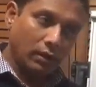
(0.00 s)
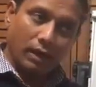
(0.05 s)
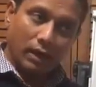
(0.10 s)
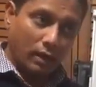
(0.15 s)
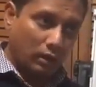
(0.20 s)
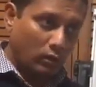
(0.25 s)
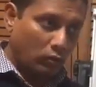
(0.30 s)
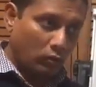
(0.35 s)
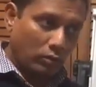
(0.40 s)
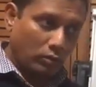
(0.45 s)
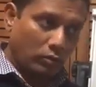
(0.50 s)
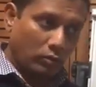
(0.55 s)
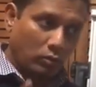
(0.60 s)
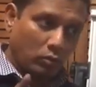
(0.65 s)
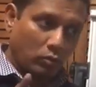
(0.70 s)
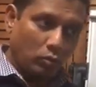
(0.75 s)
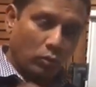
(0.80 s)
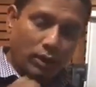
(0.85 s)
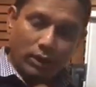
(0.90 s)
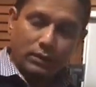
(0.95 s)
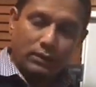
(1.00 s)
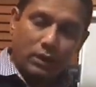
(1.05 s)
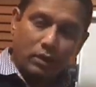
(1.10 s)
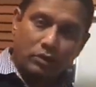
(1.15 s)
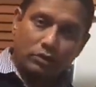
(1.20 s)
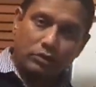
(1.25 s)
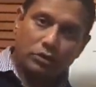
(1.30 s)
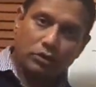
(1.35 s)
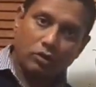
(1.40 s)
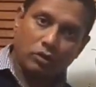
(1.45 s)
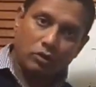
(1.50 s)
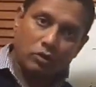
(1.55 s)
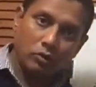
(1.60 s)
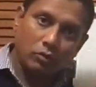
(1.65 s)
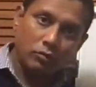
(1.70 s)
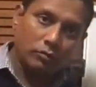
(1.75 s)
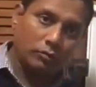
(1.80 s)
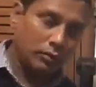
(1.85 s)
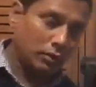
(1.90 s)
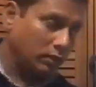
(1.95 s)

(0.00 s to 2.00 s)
And what does aldosterone do?